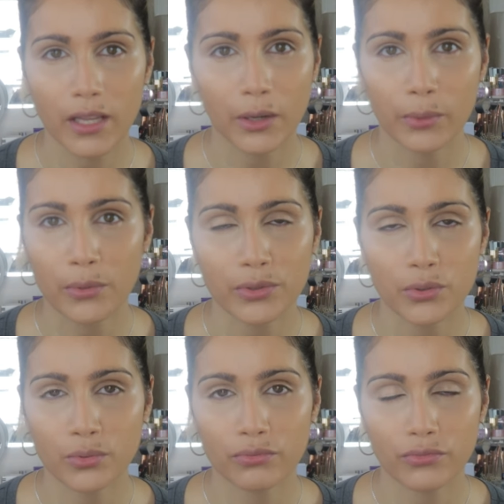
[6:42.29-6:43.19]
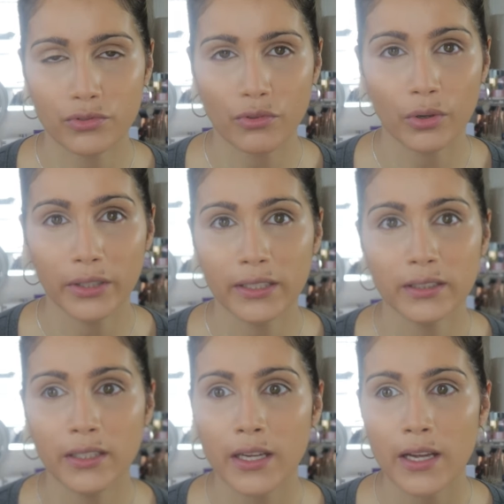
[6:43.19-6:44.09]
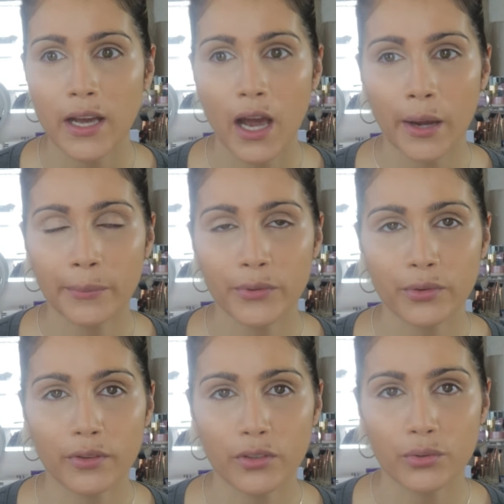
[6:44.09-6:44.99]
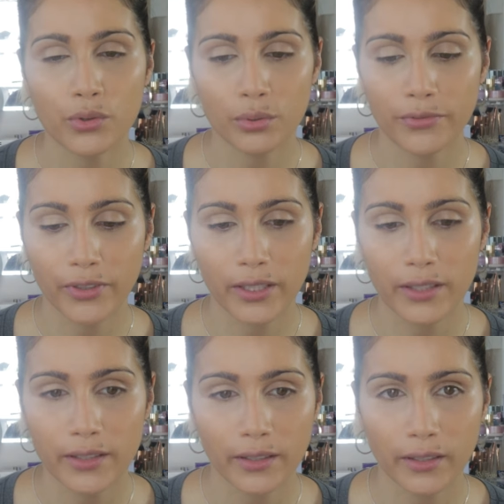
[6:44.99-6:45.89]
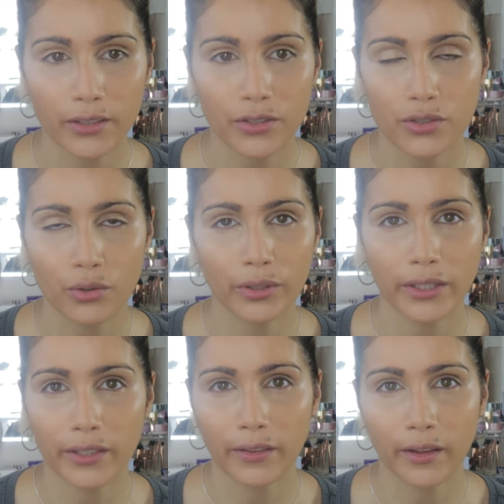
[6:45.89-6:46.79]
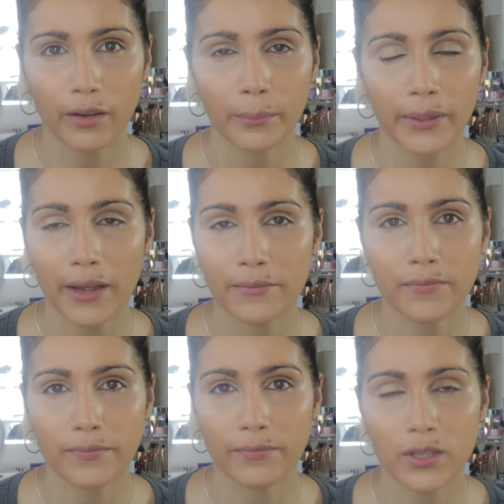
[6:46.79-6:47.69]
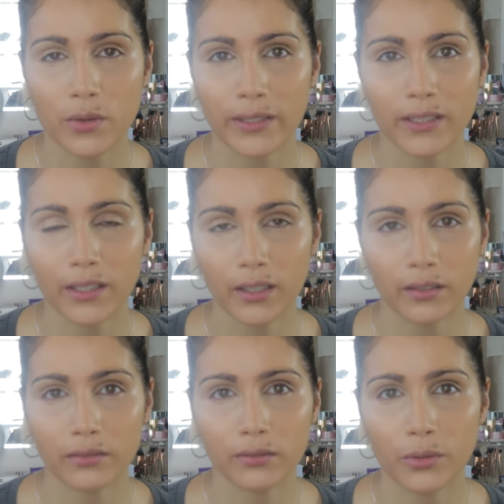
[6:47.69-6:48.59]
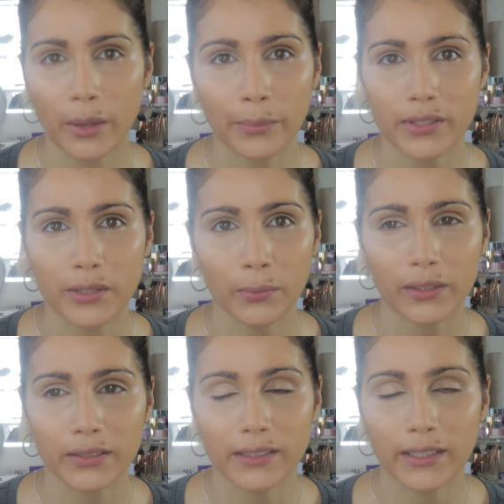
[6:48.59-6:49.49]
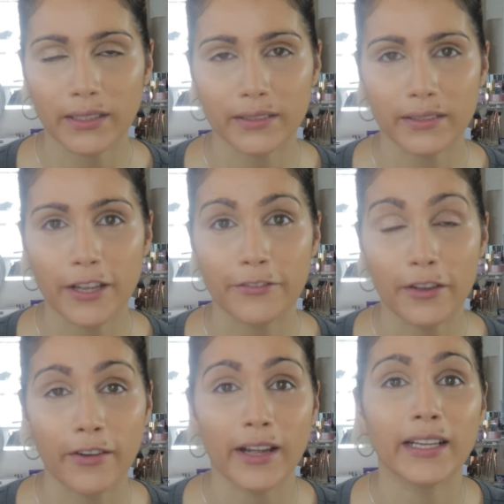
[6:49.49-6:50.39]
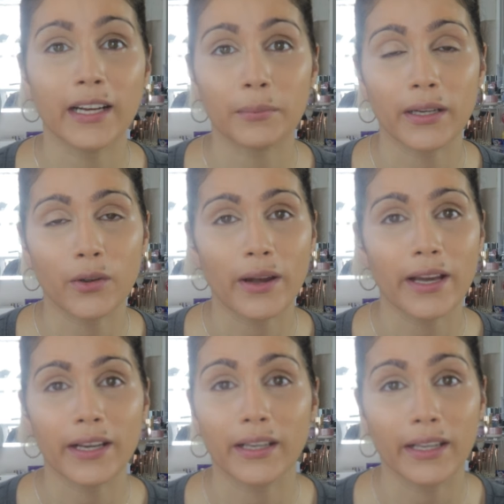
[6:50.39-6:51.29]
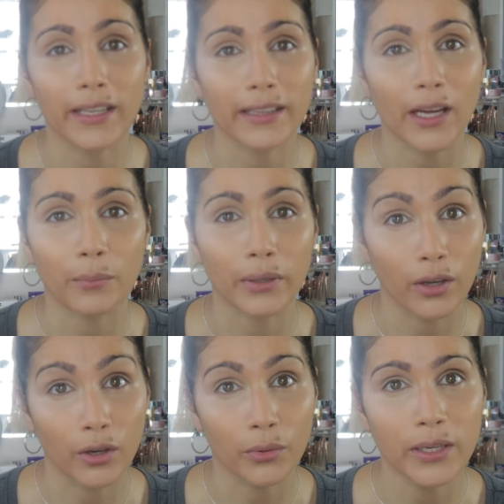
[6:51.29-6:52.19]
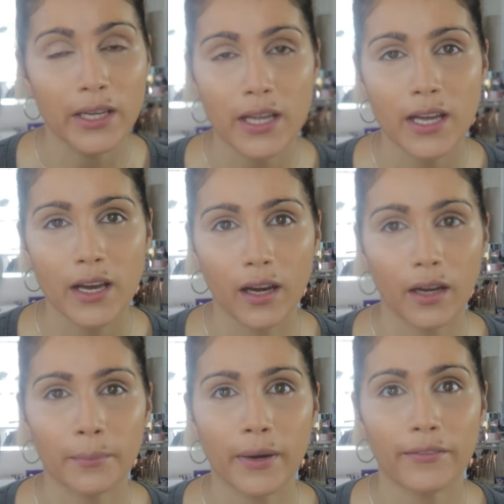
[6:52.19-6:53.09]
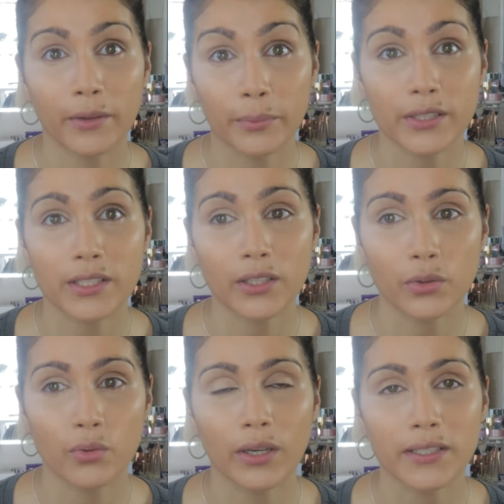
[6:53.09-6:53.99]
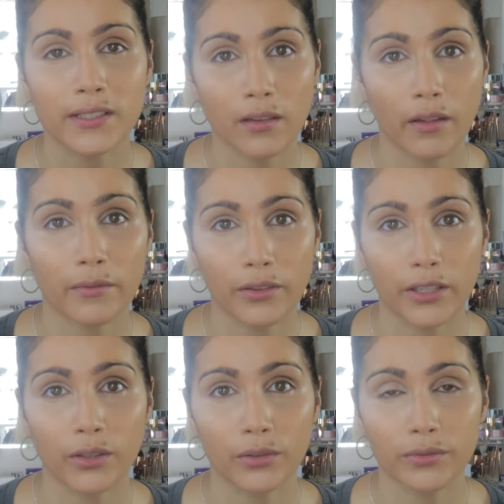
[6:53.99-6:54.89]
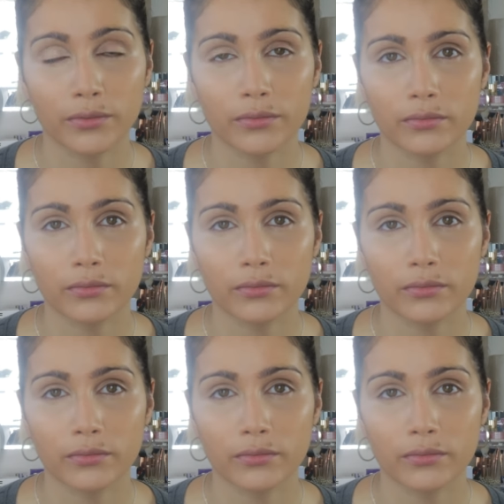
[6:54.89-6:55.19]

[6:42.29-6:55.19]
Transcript: like when I was scrolling um, through the YouTube feed, it showed it there, but I have no idea who that person was. I if I find it, I'm gonna go ahead and link it down below um, of the person who I saw the video